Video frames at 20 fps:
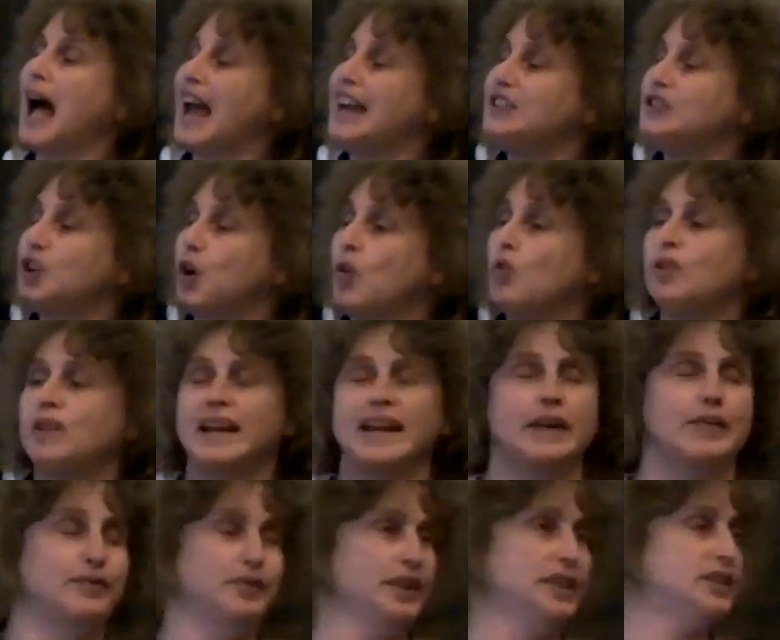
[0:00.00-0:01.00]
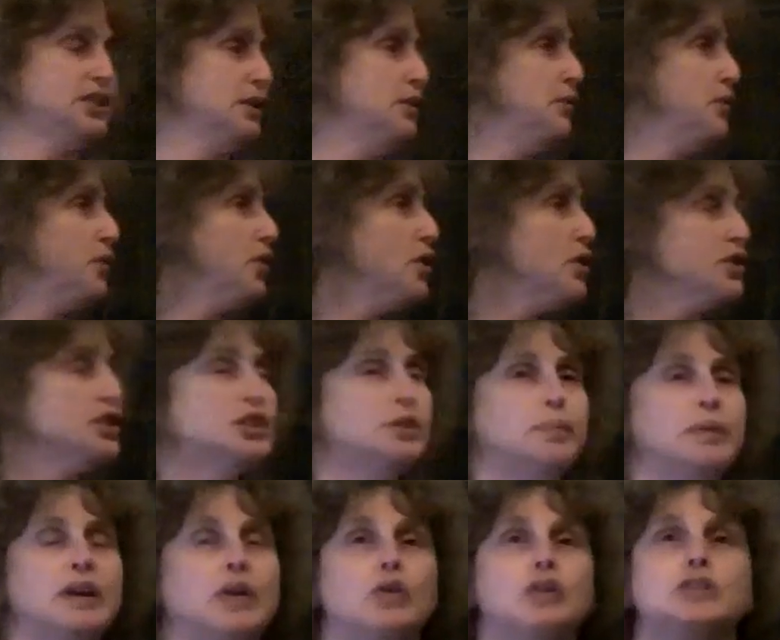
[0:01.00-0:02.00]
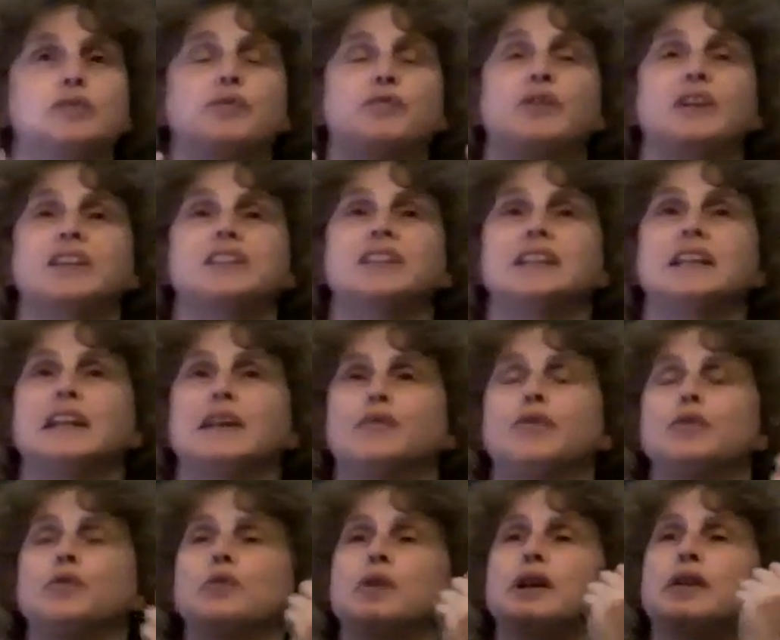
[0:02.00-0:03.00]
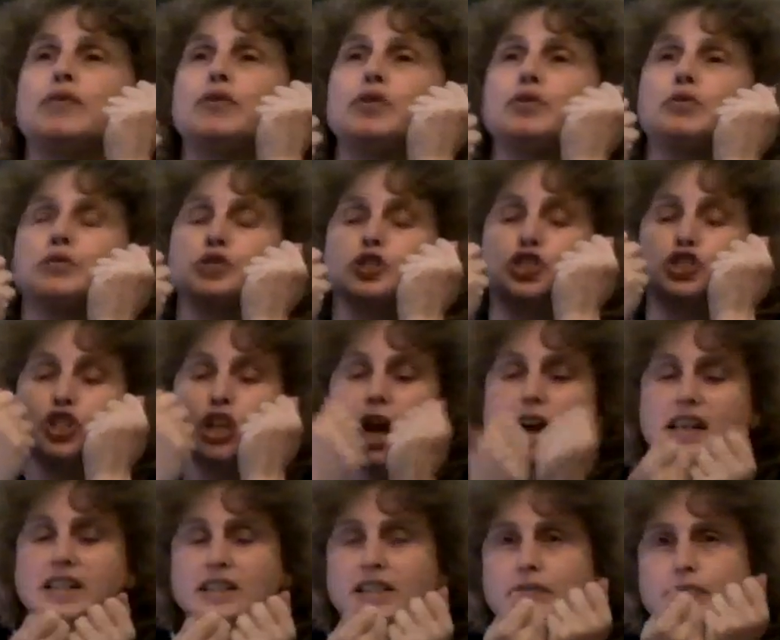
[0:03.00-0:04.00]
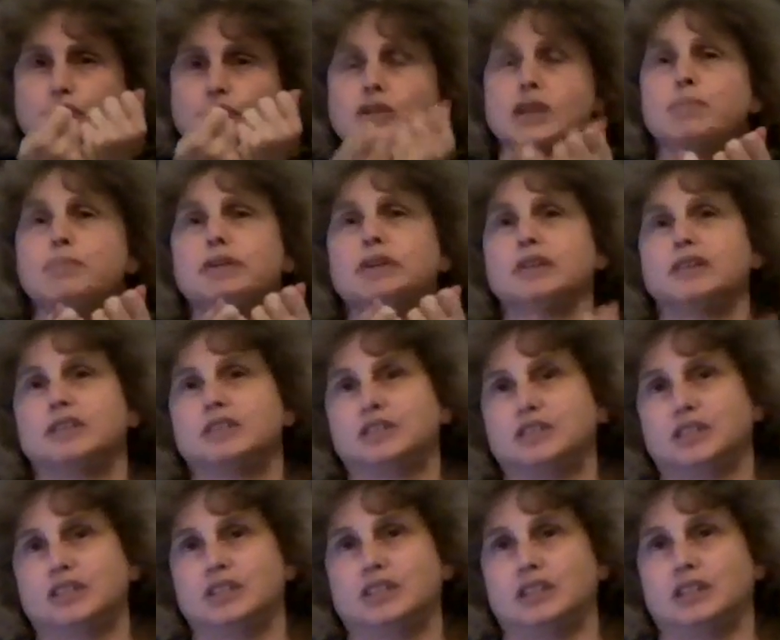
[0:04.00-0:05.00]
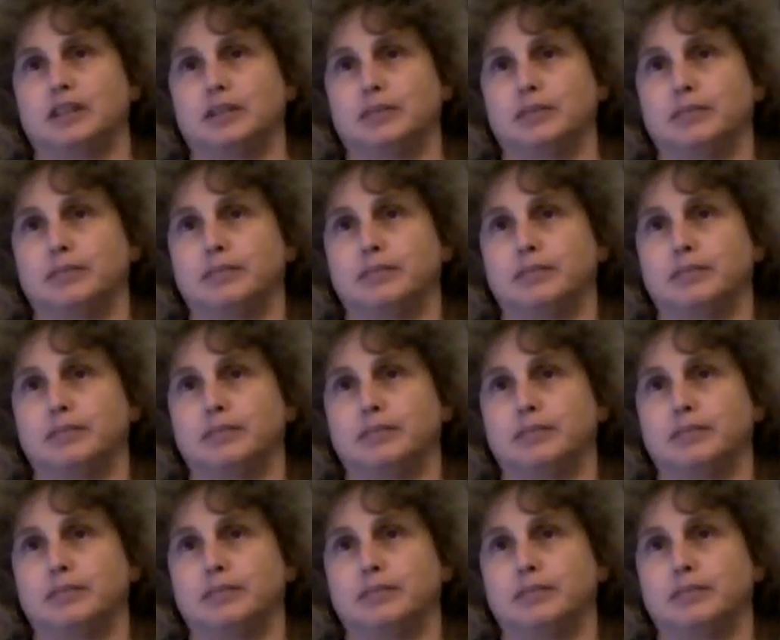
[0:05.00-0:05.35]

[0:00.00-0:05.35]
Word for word: I don't like fix it first because fix it if you if you just rebuild the system